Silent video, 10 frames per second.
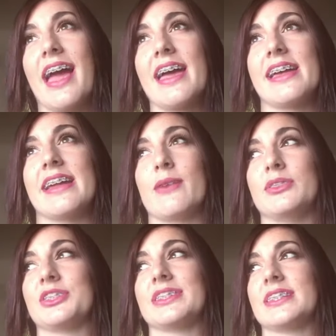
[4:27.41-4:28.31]
and I
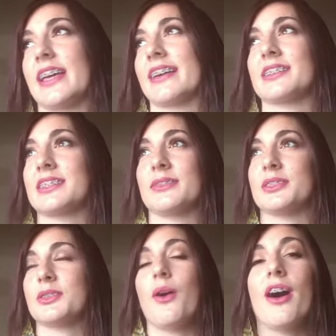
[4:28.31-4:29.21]
was just it
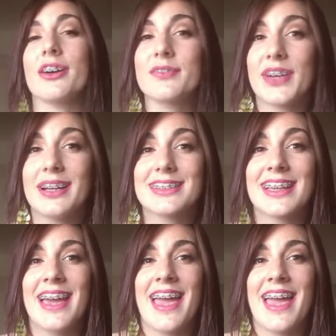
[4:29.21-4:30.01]
was so heartfelt.